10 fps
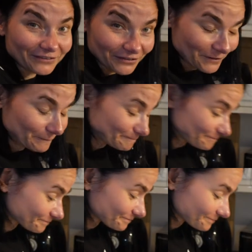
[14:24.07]
do,
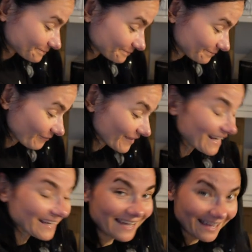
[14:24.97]

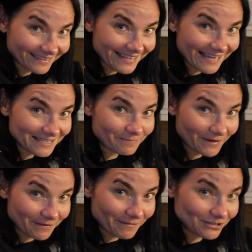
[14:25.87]
cut the
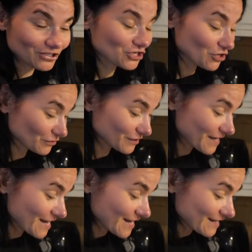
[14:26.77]
experiment short.
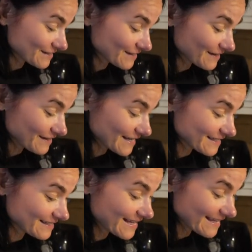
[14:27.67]
So
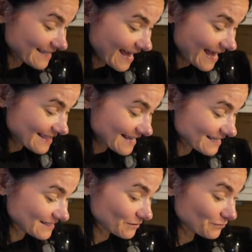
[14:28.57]
it's day 10,
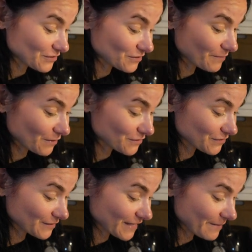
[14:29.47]
so we're
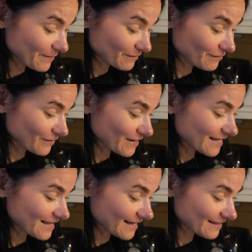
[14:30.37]
supposed to keep it for
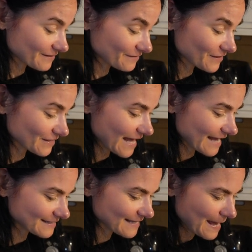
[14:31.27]
another few
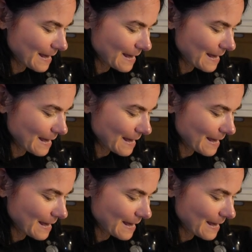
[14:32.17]
days,